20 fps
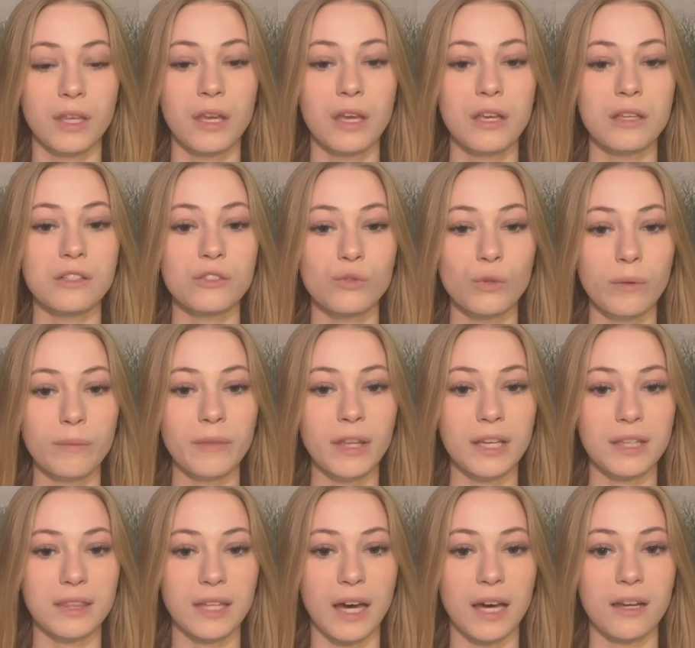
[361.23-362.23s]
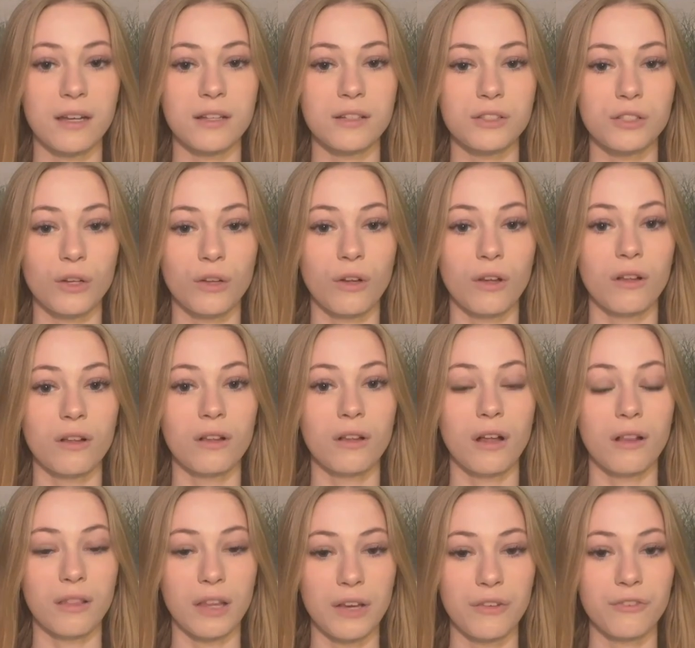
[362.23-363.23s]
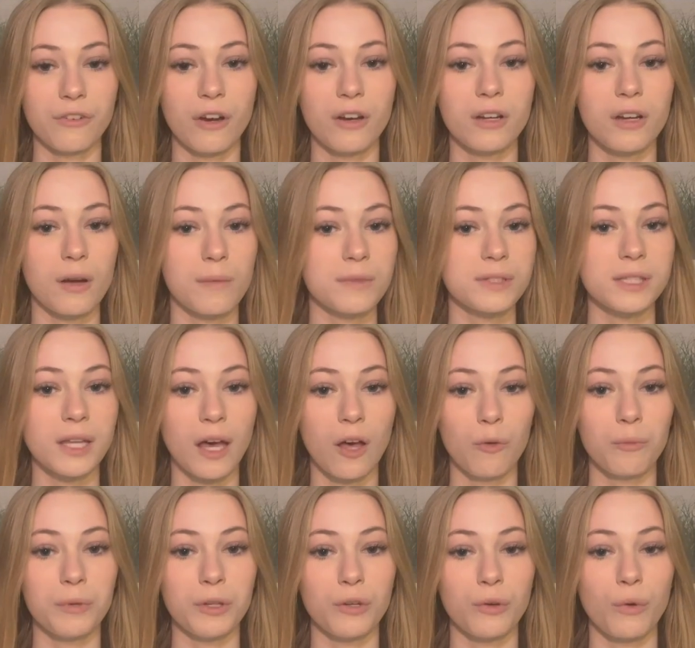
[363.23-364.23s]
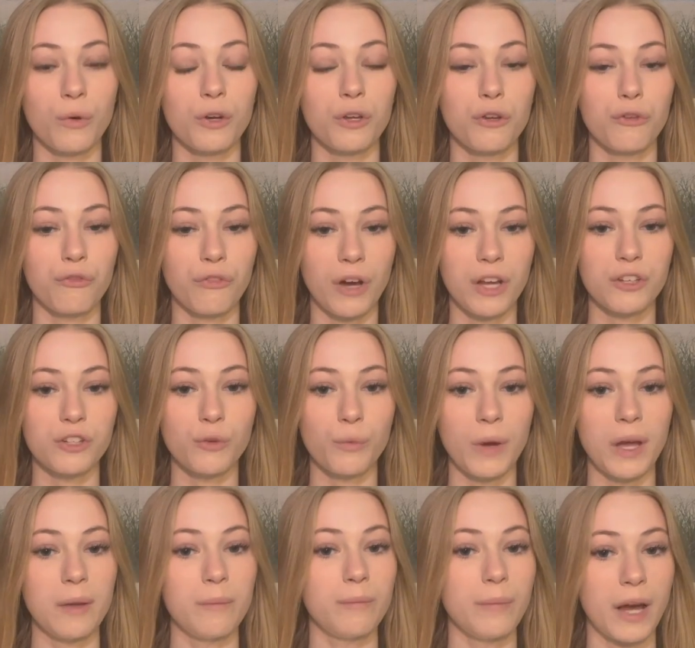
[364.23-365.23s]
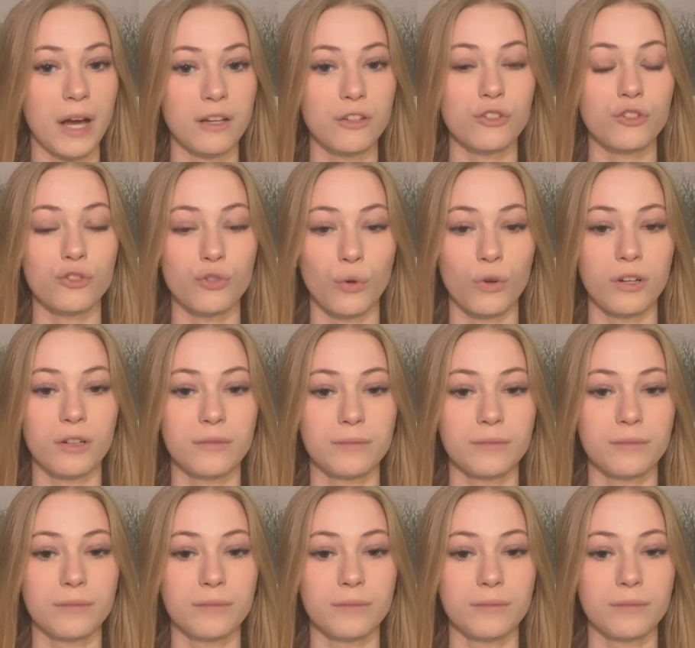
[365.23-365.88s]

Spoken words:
Swim like that until a lifeguard comes to help you or you find your way back to shore.